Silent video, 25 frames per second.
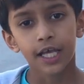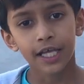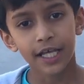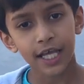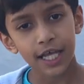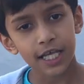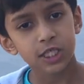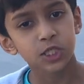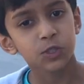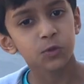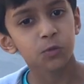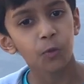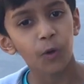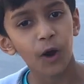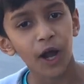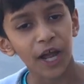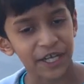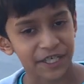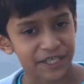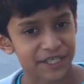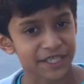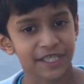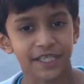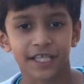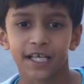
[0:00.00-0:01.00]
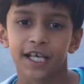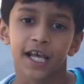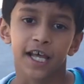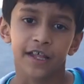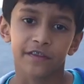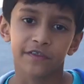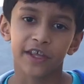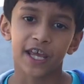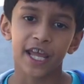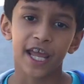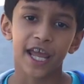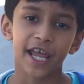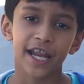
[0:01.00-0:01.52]
Guess what?
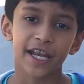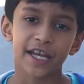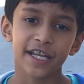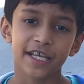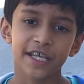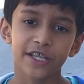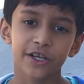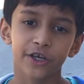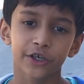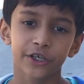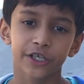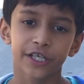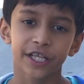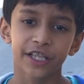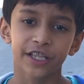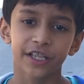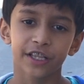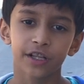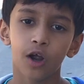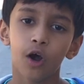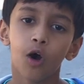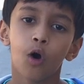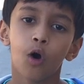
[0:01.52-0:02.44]
The anteater did